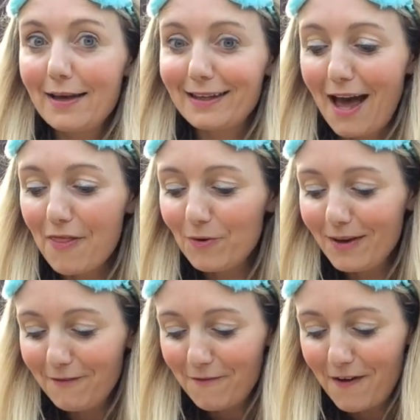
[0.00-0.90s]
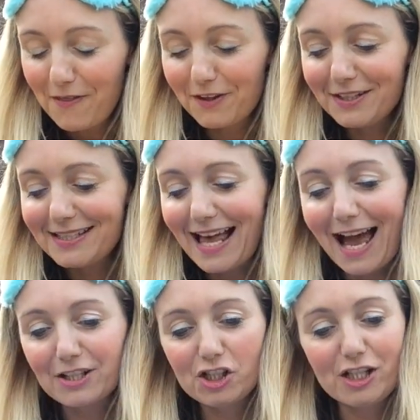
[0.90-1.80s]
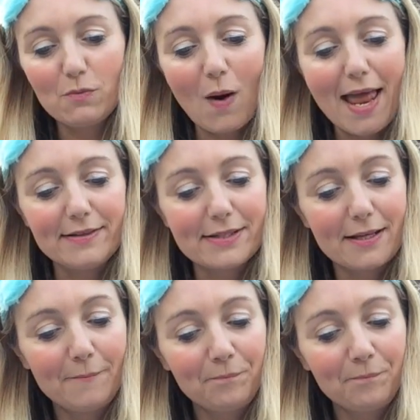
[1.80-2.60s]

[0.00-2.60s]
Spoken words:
gathering feathers as she went.